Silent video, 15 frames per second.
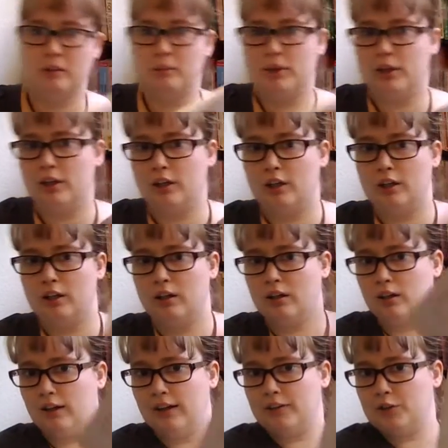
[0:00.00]
bigger
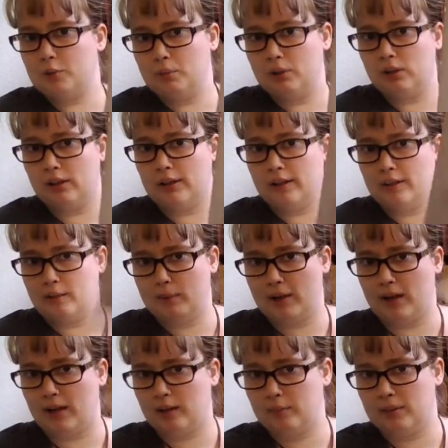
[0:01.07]
answer booklet in the
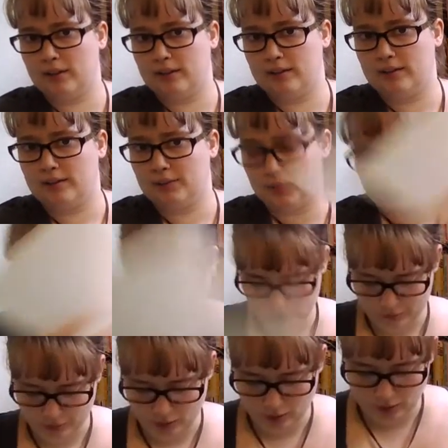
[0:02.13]
back because this one
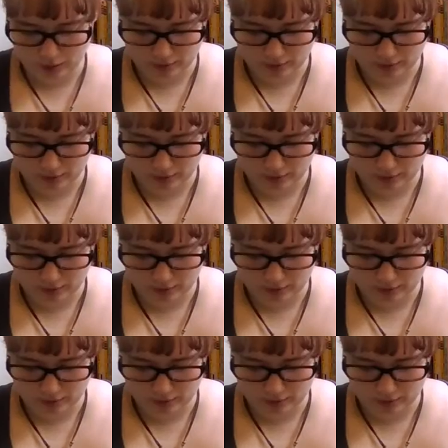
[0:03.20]
includes all